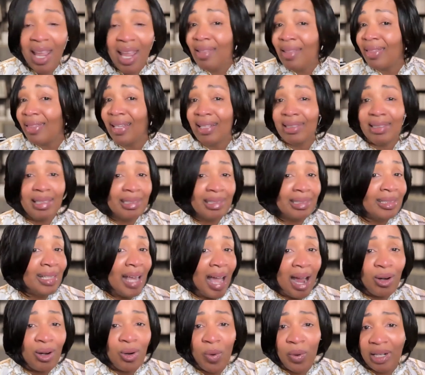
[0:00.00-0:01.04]
This is
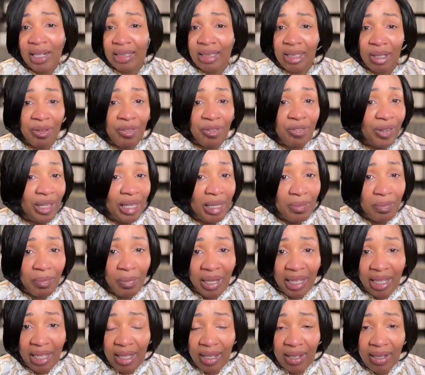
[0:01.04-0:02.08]
not going to defeat
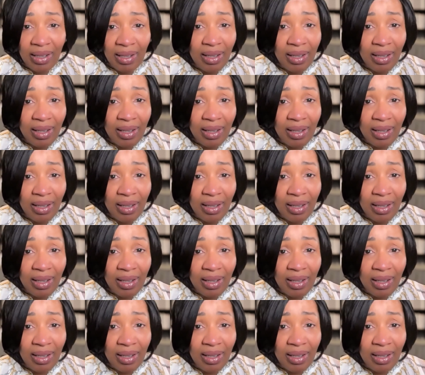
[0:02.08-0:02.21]
me.